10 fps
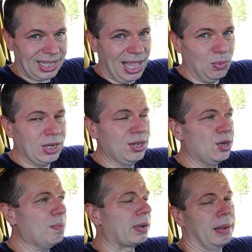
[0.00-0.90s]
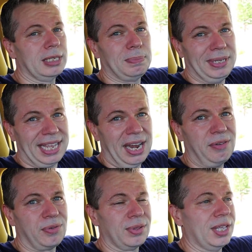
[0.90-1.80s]
And when you do promise, be
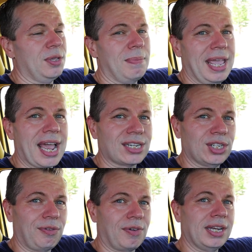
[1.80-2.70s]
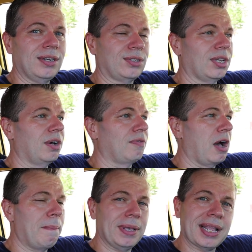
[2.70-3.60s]
careful that you may actually find yourself
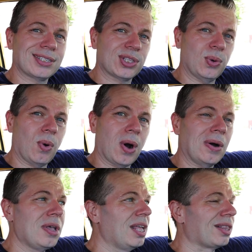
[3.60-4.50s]
up against the wall.